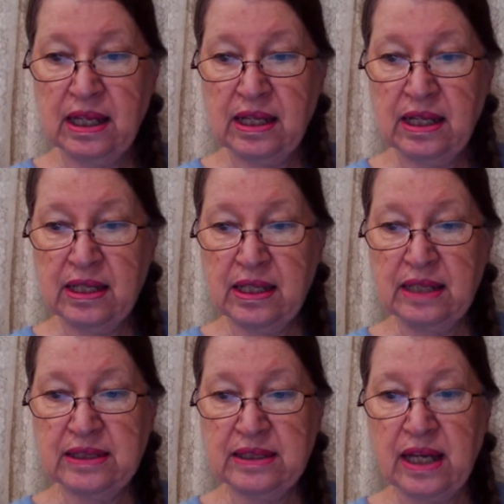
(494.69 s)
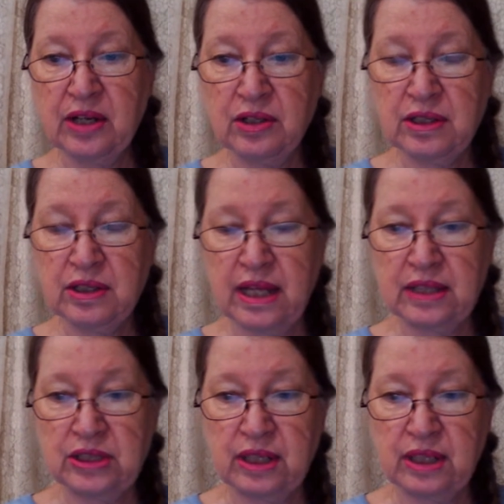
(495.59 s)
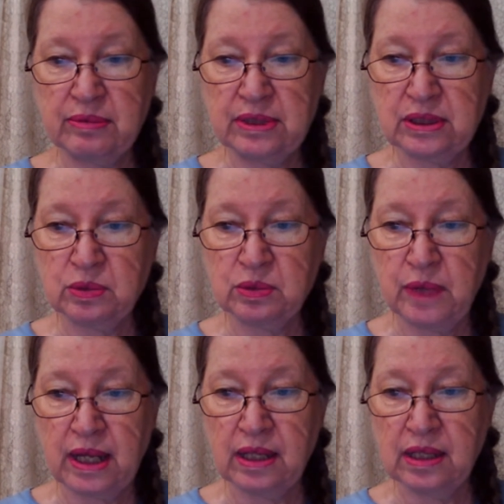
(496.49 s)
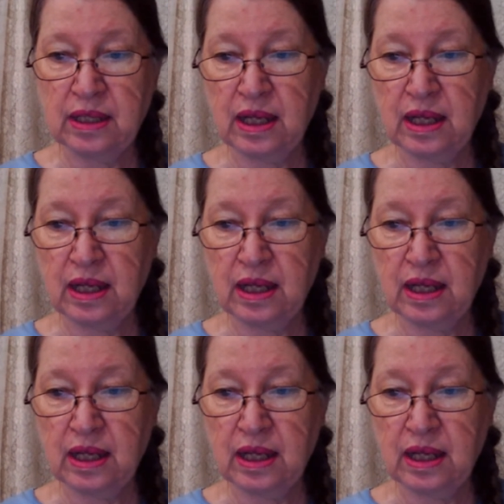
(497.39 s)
yes, I heard that, James, as well.